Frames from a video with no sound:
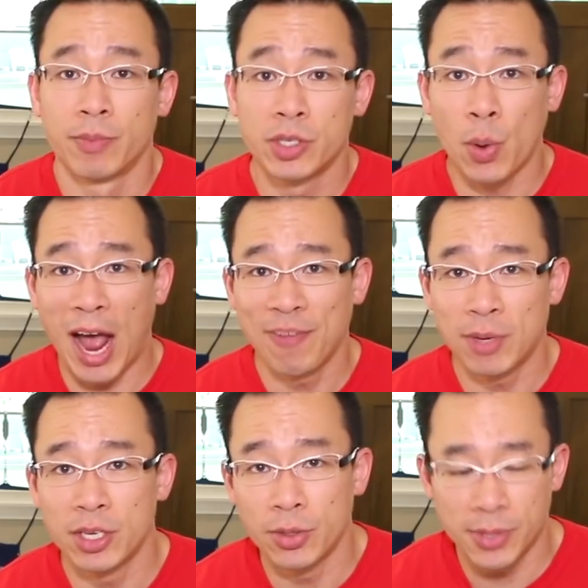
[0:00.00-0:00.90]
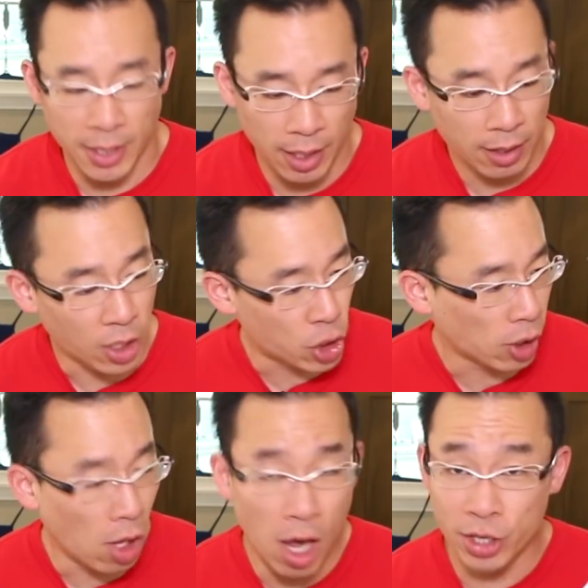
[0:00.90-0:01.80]
So I've been using the
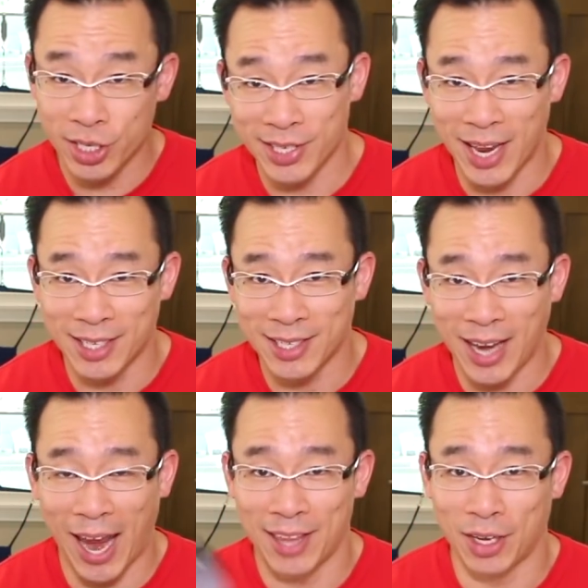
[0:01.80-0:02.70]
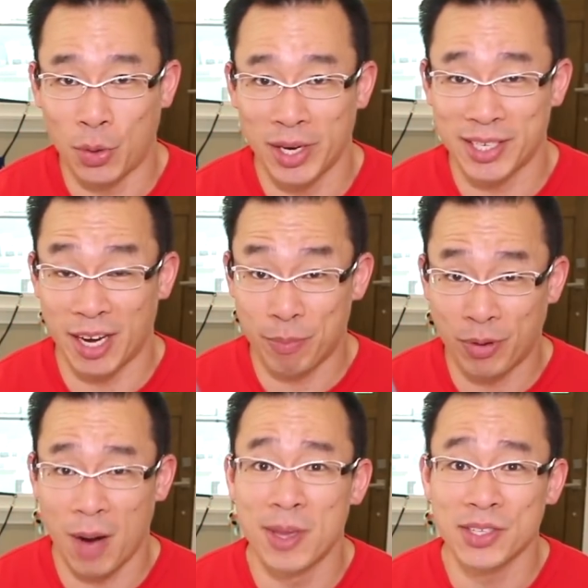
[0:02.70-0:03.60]
Schlage Sense and the Kwikset
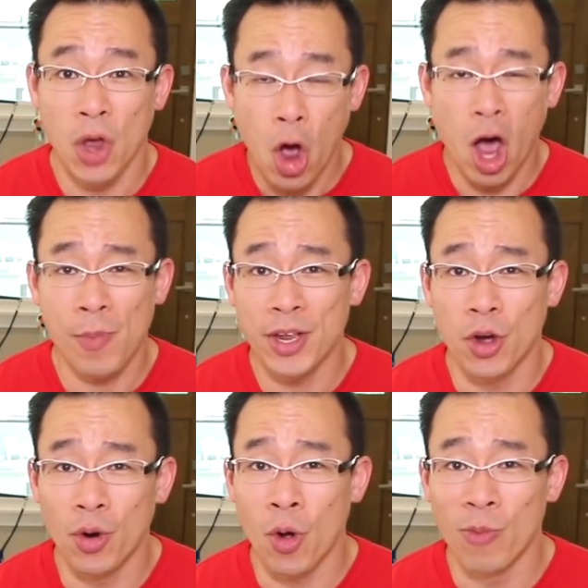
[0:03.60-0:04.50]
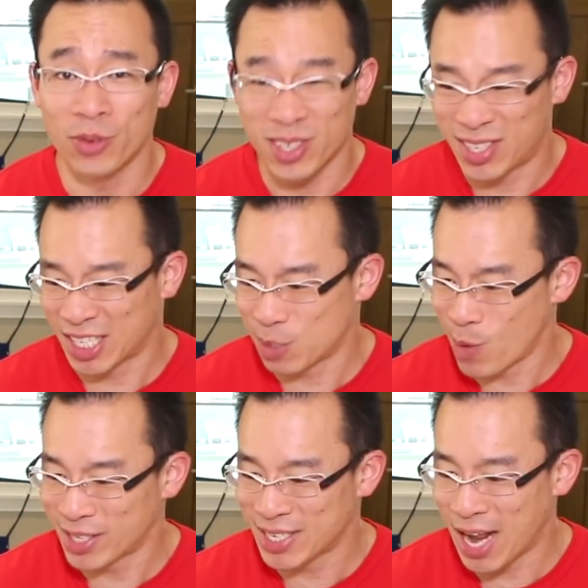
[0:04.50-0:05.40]
Premis on my own home for 6
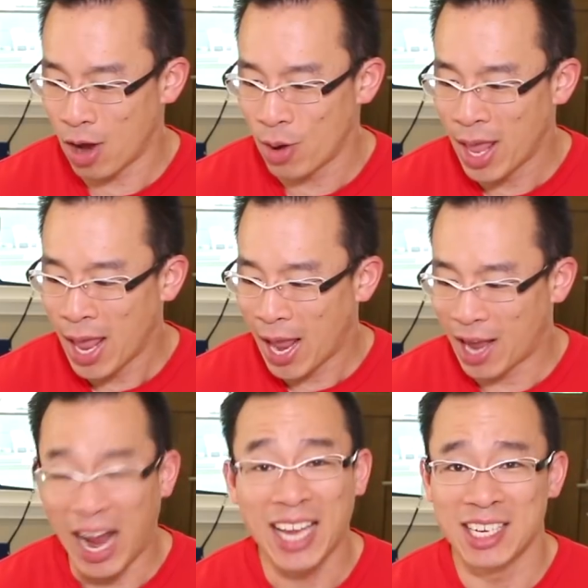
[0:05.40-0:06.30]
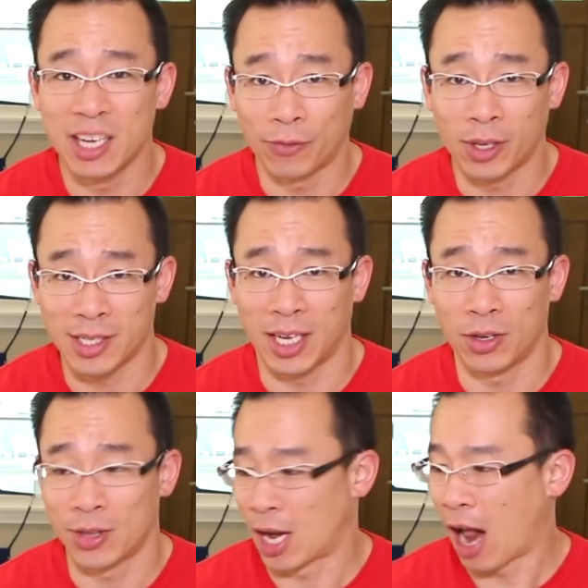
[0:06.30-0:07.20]
months now, and I can definitely
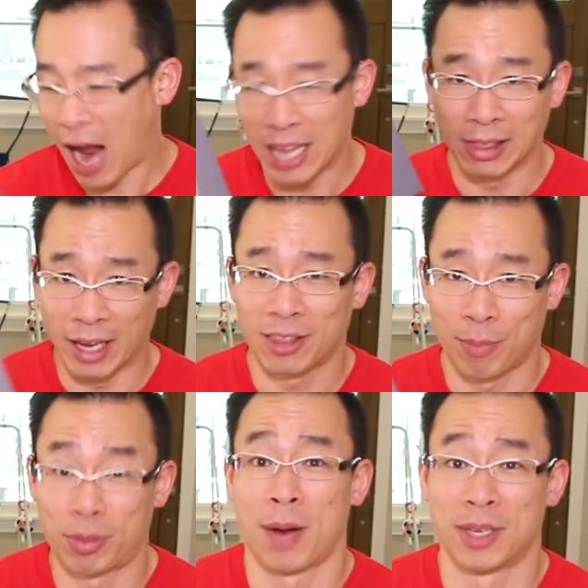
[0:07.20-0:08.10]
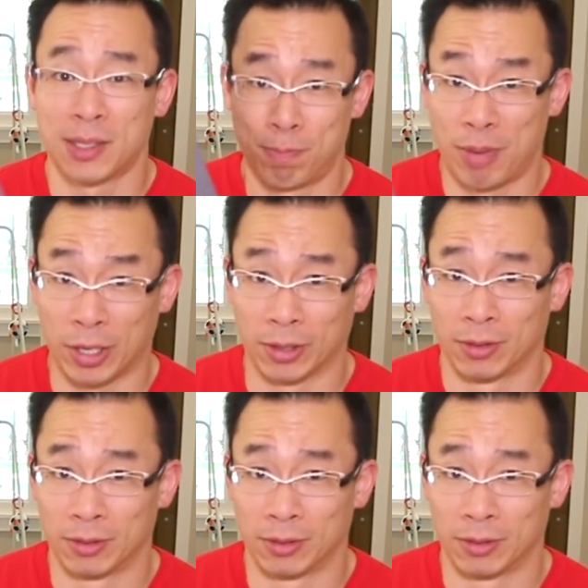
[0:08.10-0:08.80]
tell you that I like the Premis better.